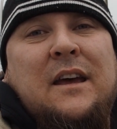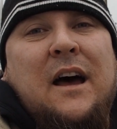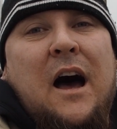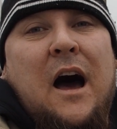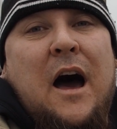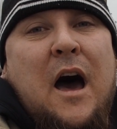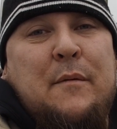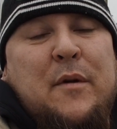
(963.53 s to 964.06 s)

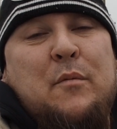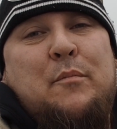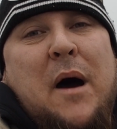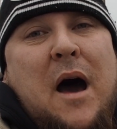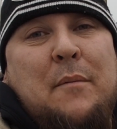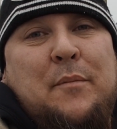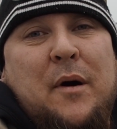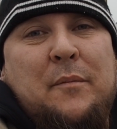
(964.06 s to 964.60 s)
I'm gonna
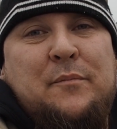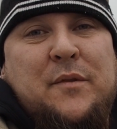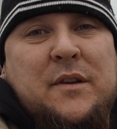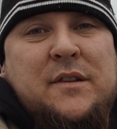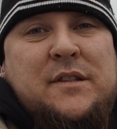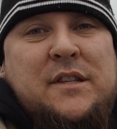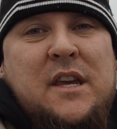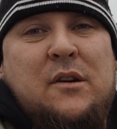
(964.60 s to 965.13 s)
pop up
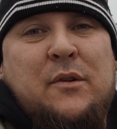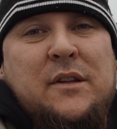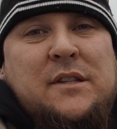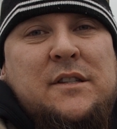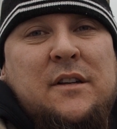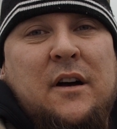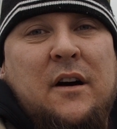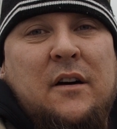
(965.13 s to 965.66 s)
the
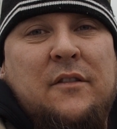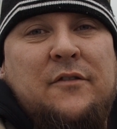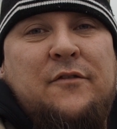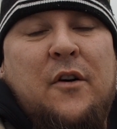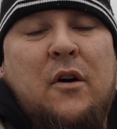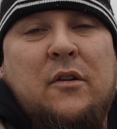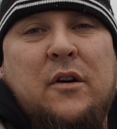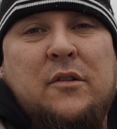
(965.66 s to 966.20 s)
sequence of
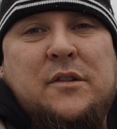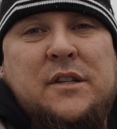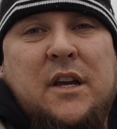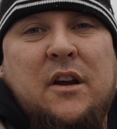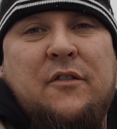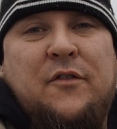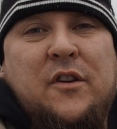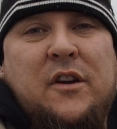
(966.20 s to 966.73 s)
photos
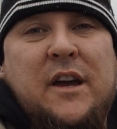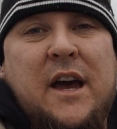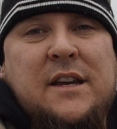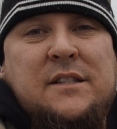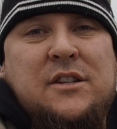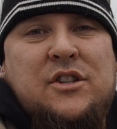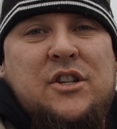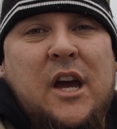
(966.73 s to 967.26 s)
here for you
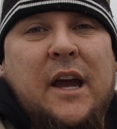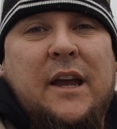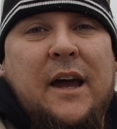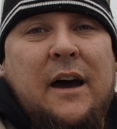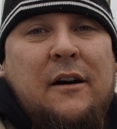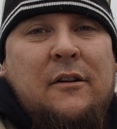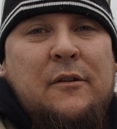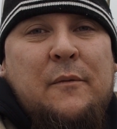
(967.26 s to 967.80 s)
guys to check
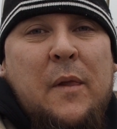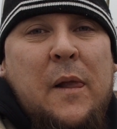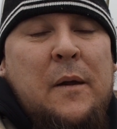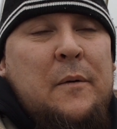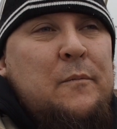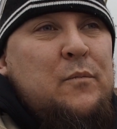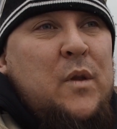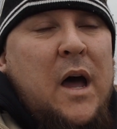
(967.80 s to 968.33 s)
out.
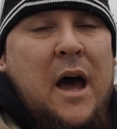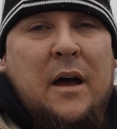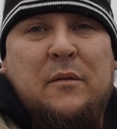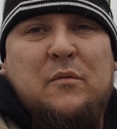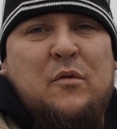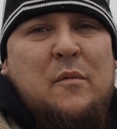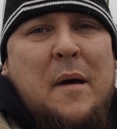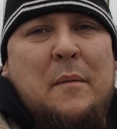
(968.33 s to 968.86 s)

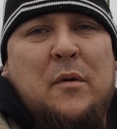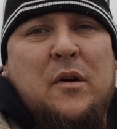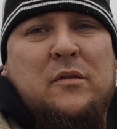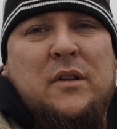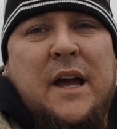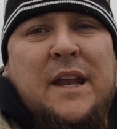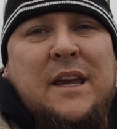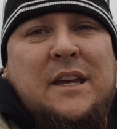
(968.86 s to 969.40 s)

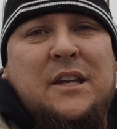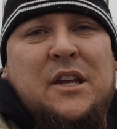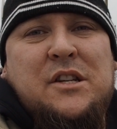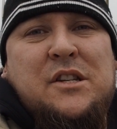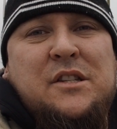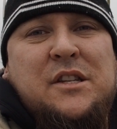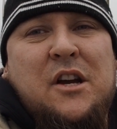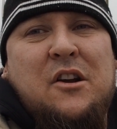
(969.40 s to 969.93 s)
Remember, lighting
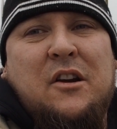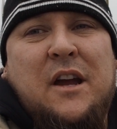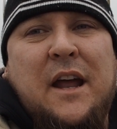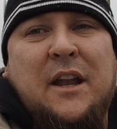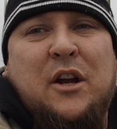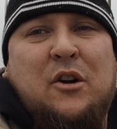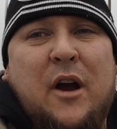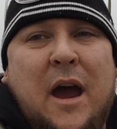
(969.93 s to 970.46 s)
conditions here are
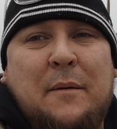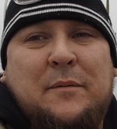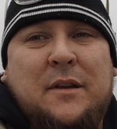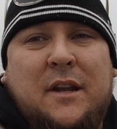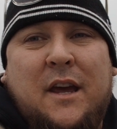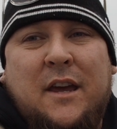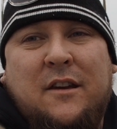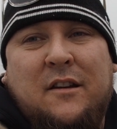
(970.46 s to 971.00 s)
kind of crap
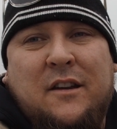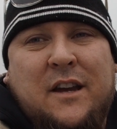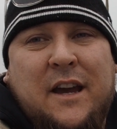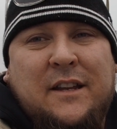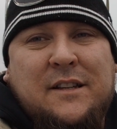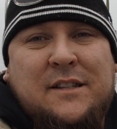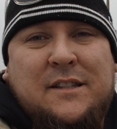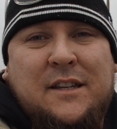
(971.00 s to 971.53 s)
today. You can
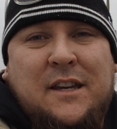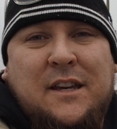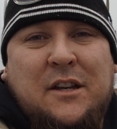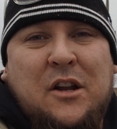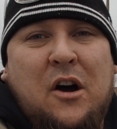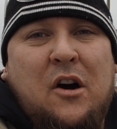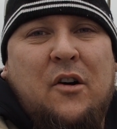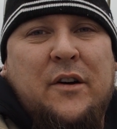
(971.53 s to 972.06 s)
kind of see,
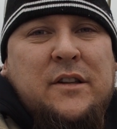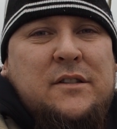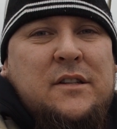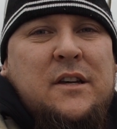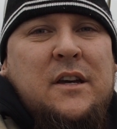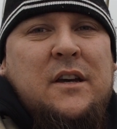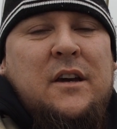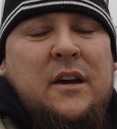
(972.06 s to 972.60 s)
you know,
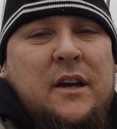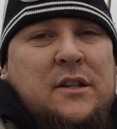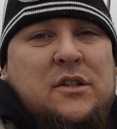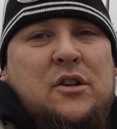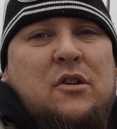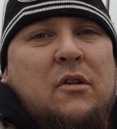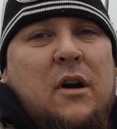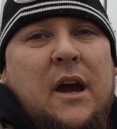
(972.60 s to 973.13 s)

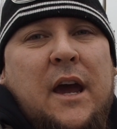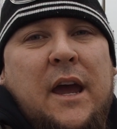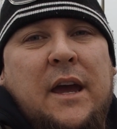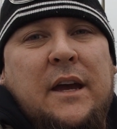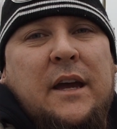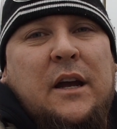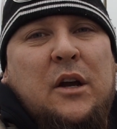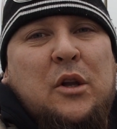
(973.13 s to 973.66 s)
it's
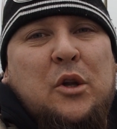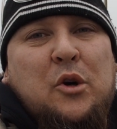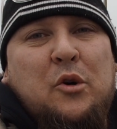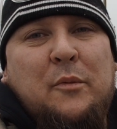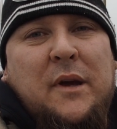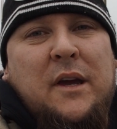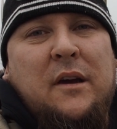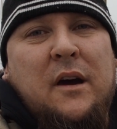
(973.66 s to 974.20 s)
gray and
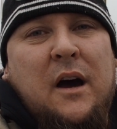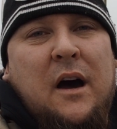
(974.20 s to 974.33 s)
gloomy.